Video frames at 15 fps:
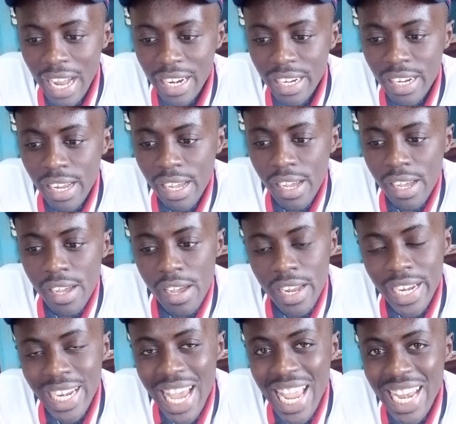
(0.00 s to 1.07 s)
and
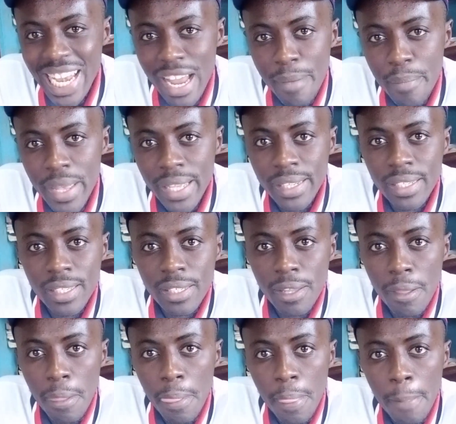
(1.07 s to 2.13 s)

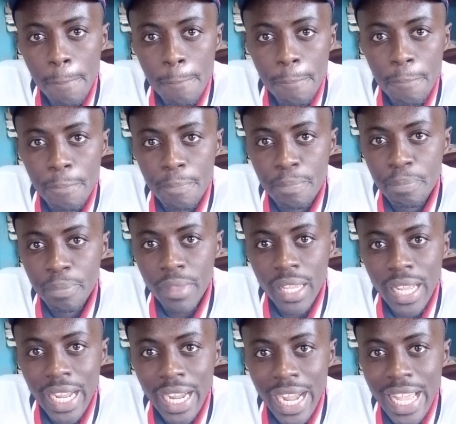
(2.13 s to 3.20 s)
dynamics.
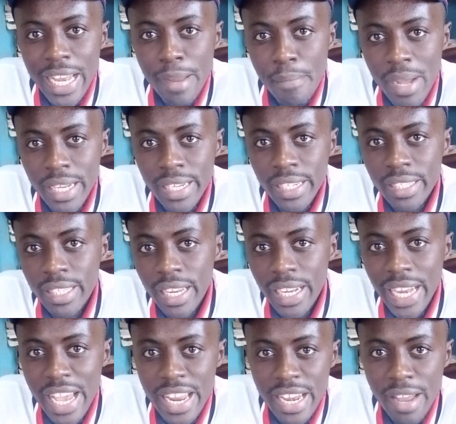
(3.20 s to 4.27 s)
Kinematics
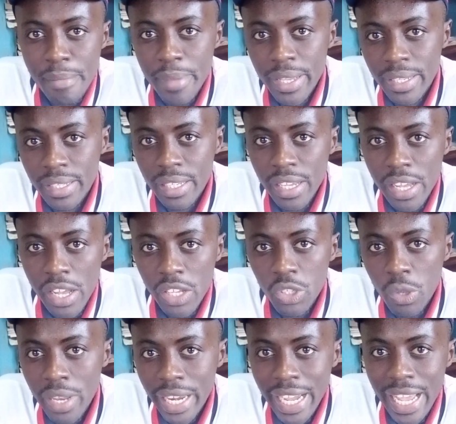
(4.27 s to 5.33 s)
and dynamics.
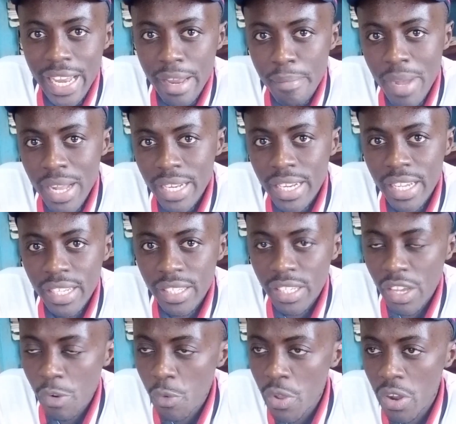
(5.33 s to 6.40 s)
So in
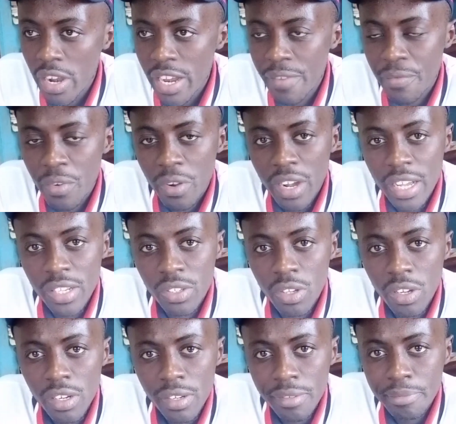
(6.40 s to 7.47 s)
kinematics, we only focus
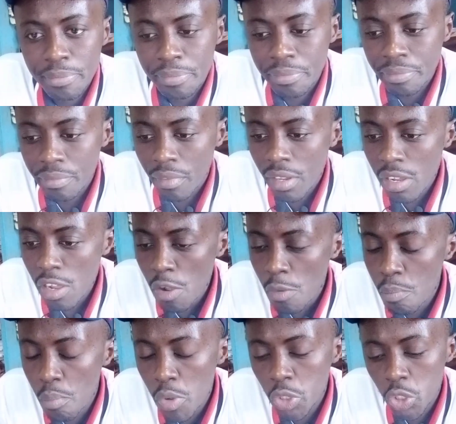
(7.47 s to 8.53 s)
on
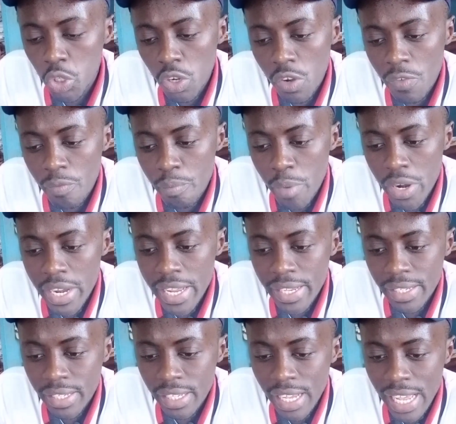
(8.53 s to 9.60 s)
motion of
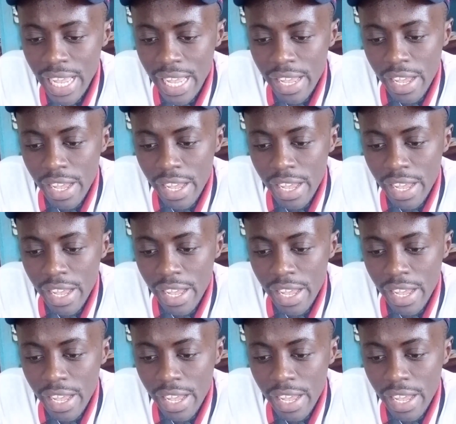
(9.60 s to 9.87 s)
bodies,